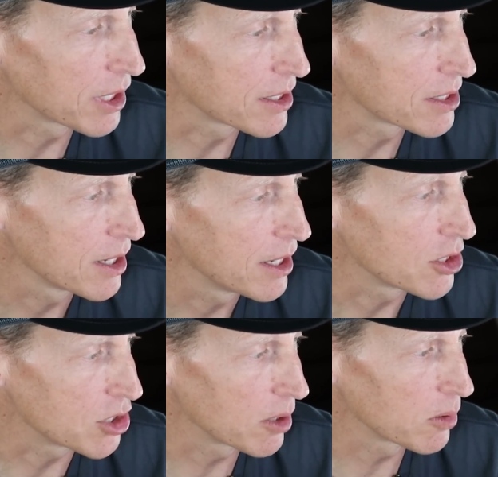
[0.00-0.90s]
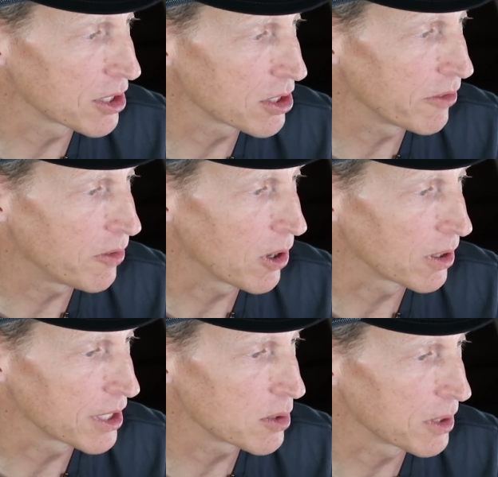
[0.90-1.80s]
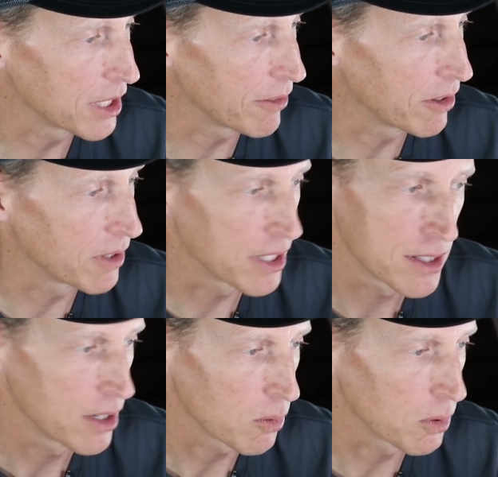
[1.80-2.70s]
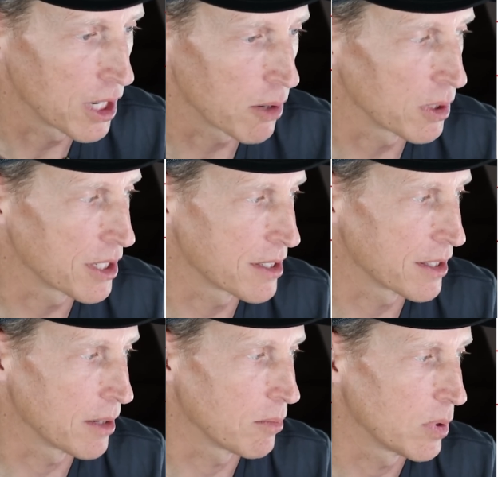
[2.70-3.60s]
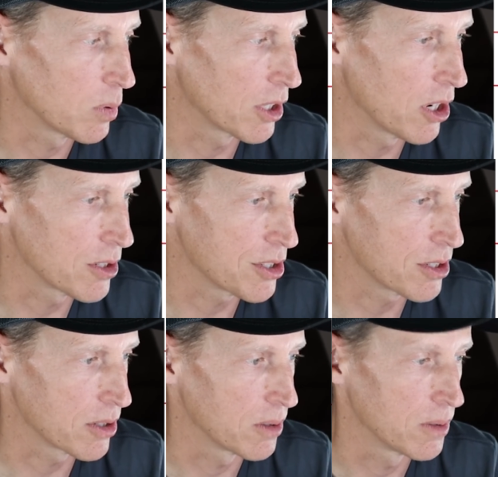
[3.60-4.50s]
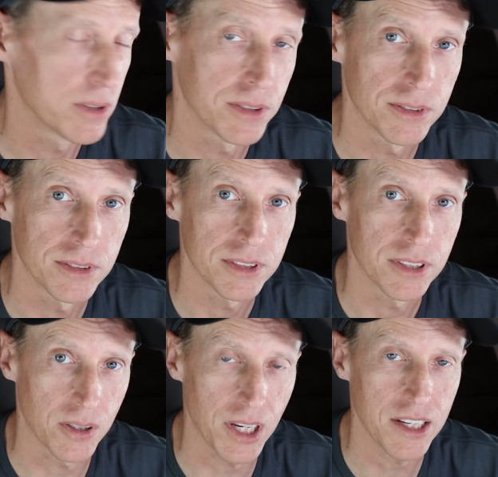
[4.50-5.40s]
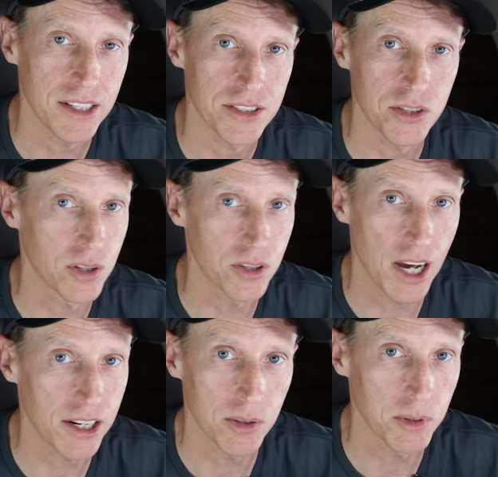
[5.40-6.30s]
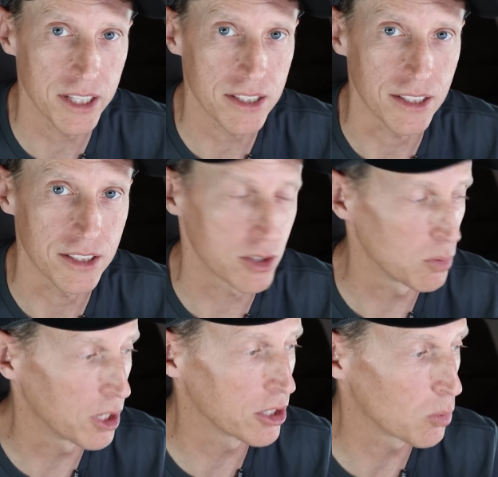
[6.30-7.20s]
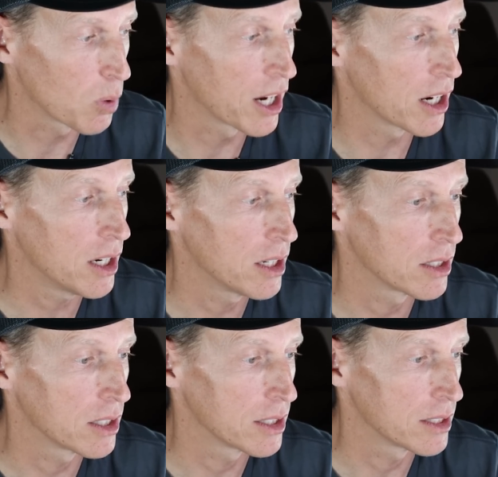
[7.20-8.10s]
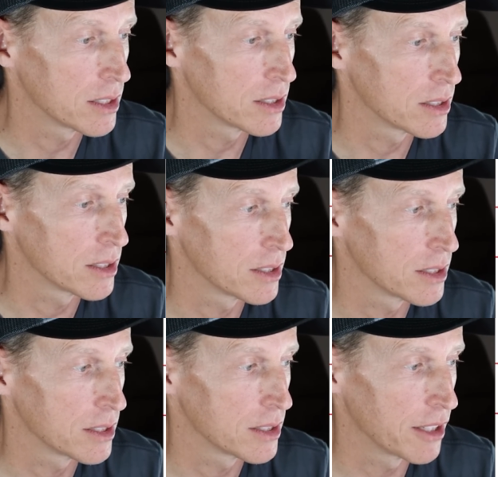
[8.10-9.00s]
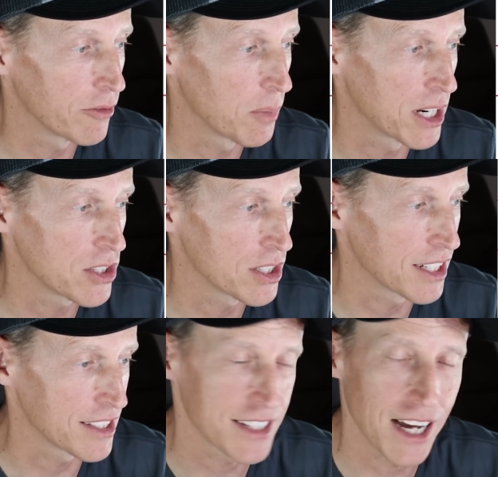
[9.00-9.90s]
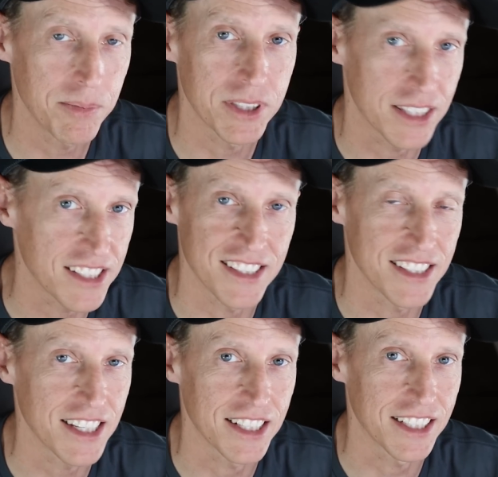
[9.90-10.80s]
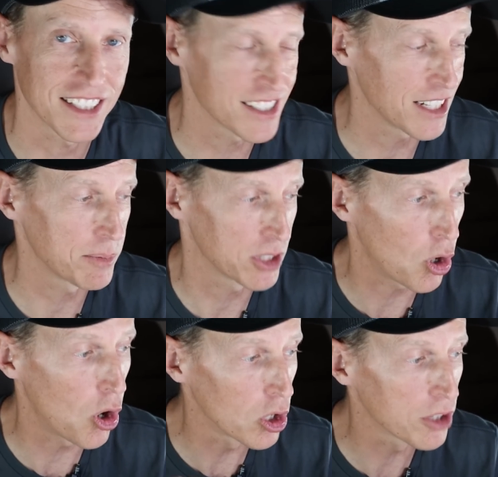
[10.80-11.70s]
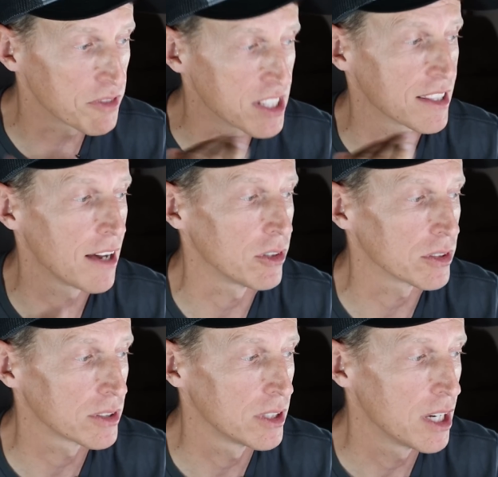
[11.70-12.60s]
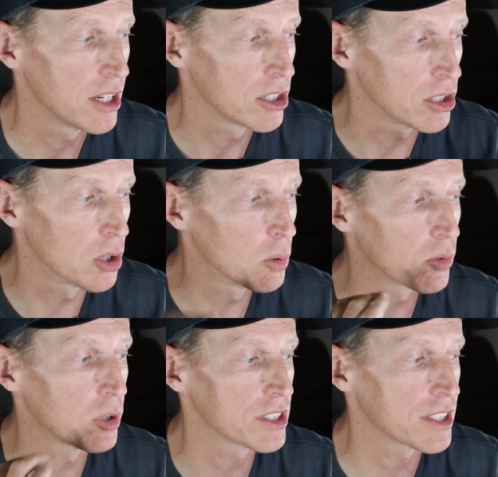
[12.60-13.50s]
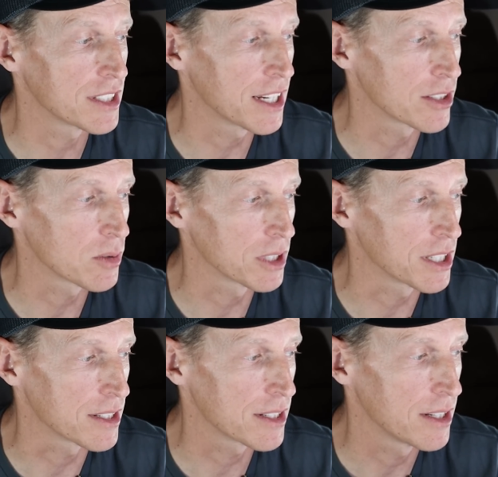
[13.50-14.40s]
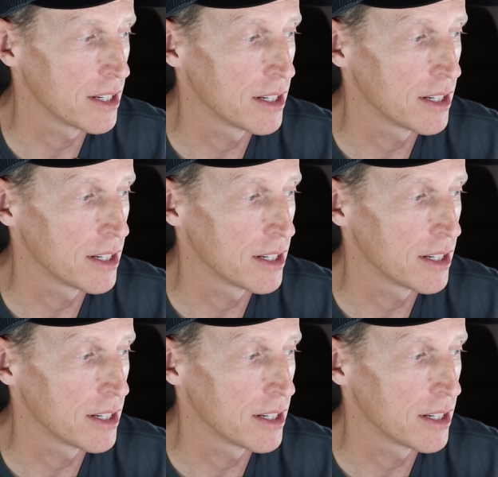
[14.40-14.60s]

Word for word: released. Generally, so far, at least with Navy vids, we're not releasing them. Regards, Sue. Okay? So they're not going to release it. Do you wonder where information gets stopped? This is it. It gets stopped at all of these levels. No one wants to say it's released.